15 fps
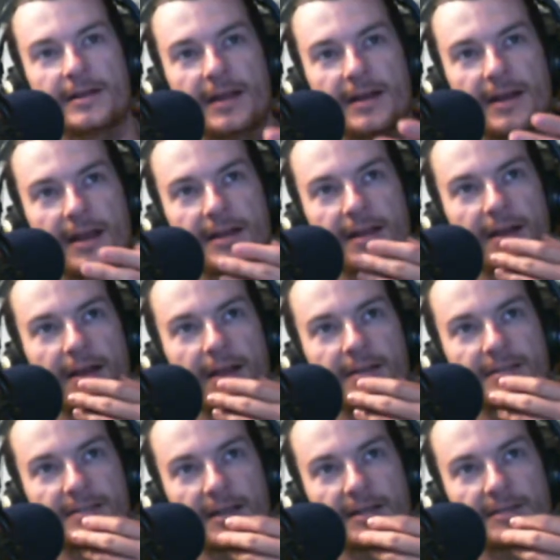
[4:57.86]
yes. and yet
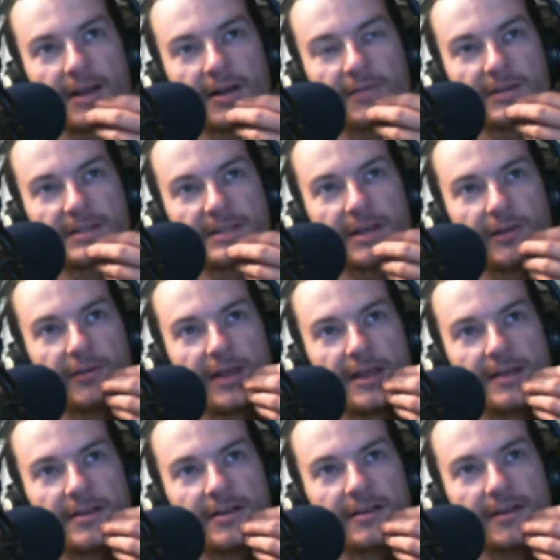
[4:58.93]
it's it's kind of a skill that
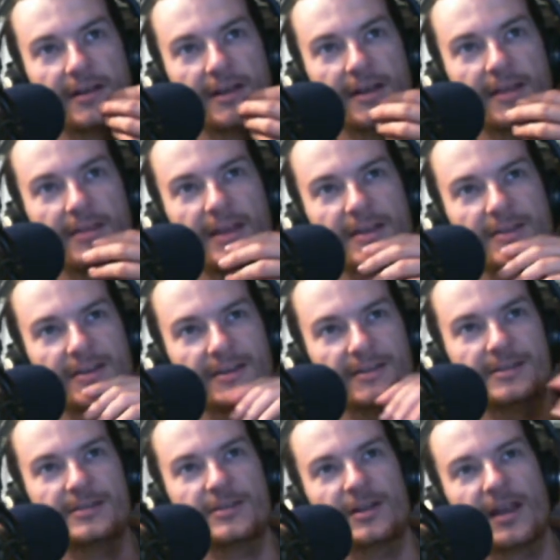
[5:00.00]
you that you
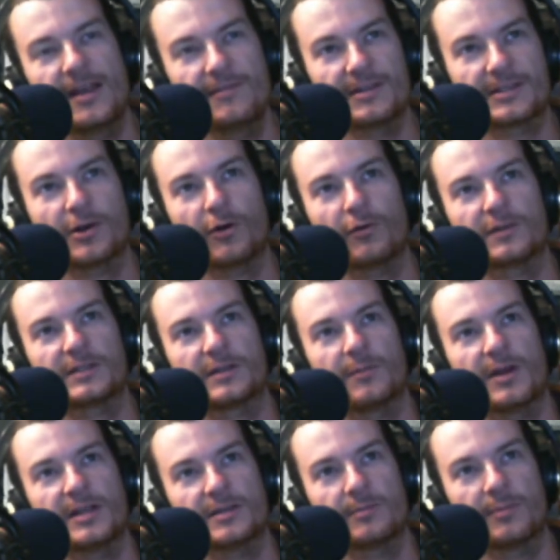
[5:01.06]
you leave at school for some
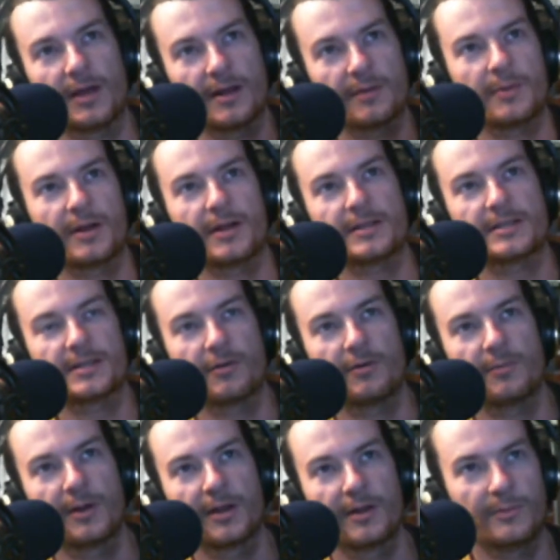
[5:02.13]
reason, but but it's so
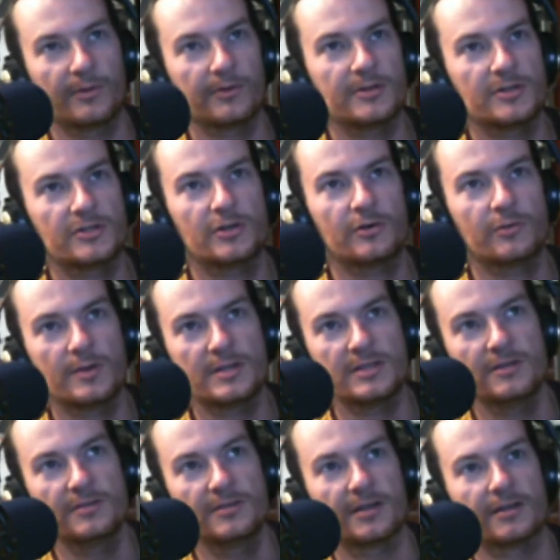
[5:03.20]
applicable, and you should always use it.